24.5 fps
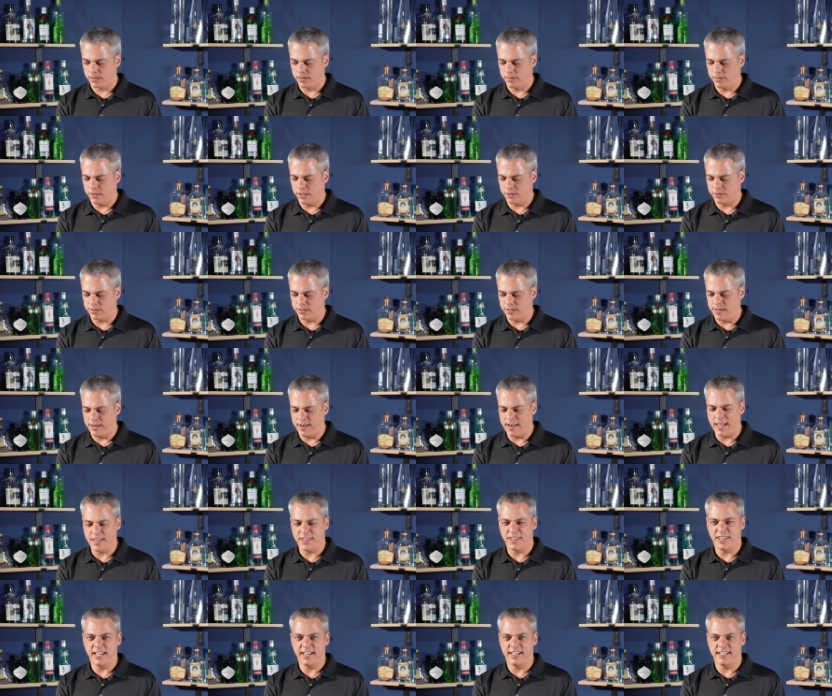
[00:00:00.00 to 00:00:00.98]
There's
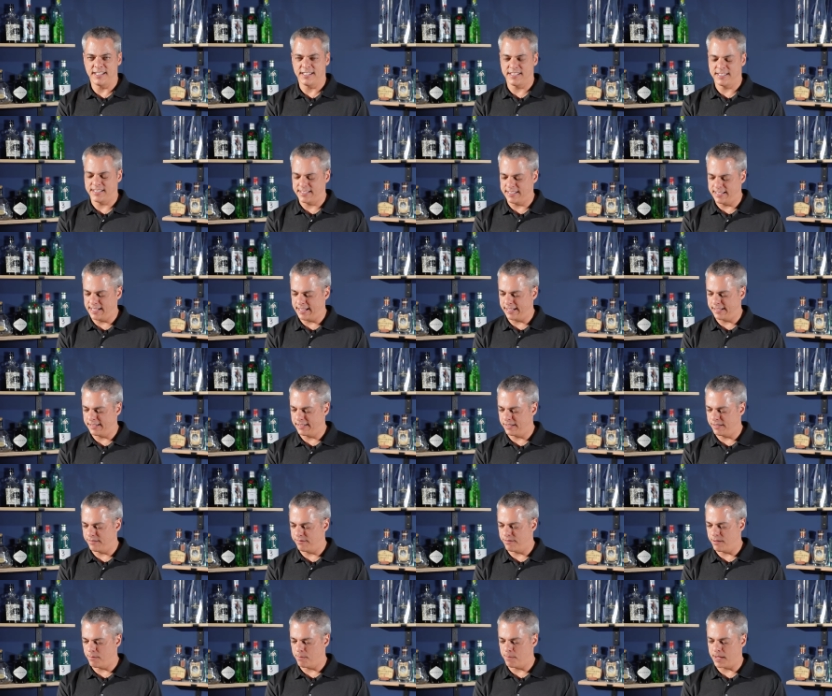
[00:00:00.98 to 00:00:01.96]
nothing
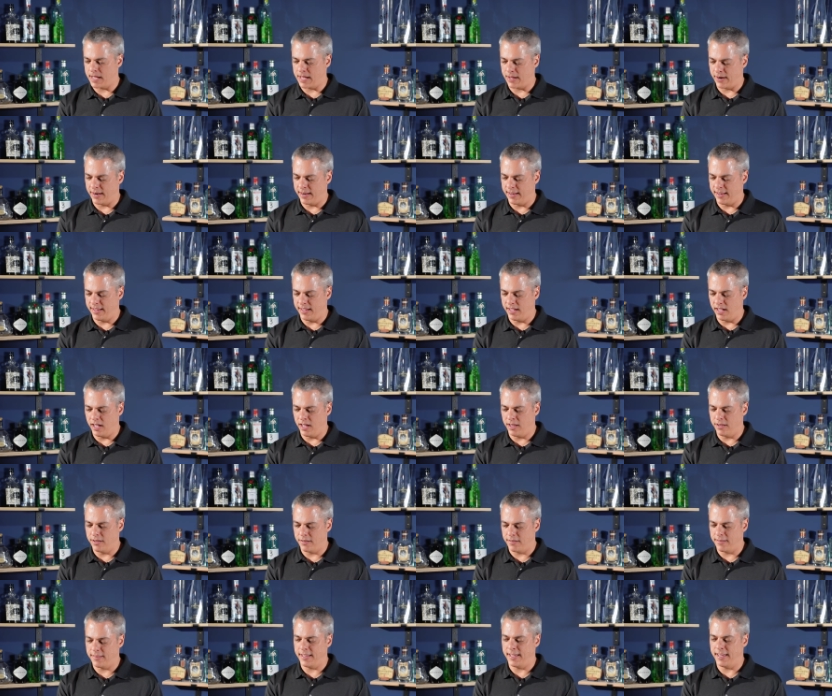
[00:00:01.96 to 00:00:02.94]
distinctive about it
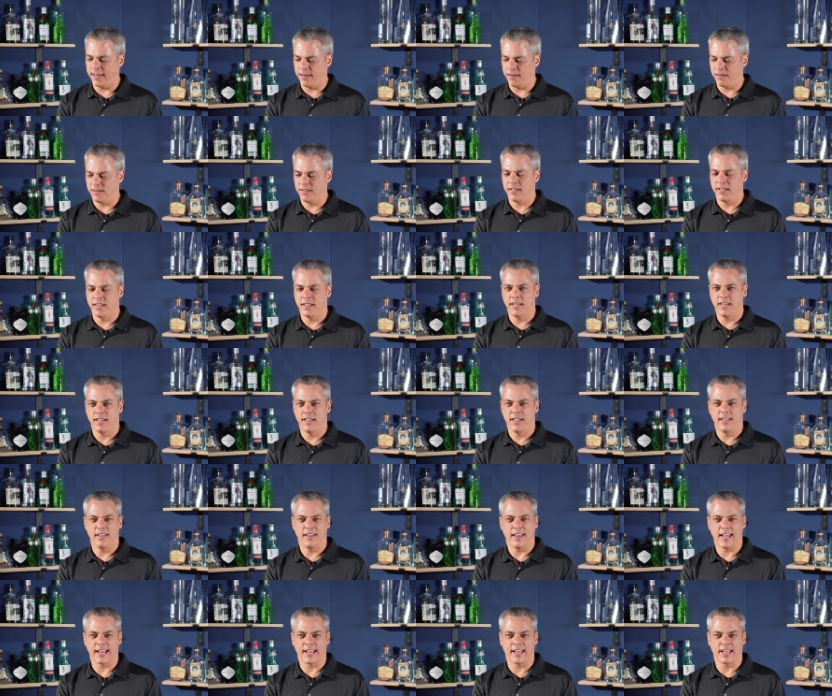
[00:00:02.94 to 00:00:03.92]
other than
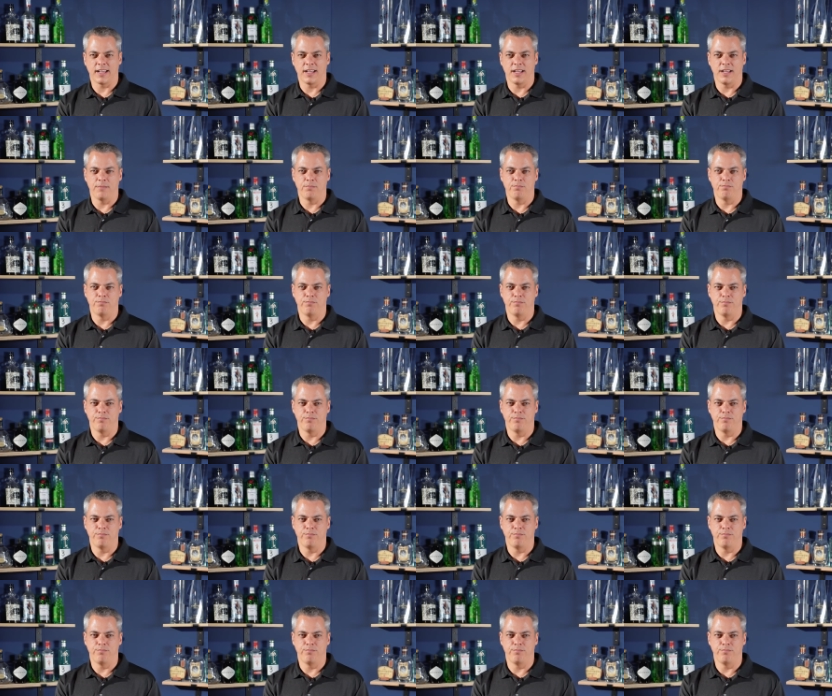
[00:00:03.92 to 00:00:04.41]
like a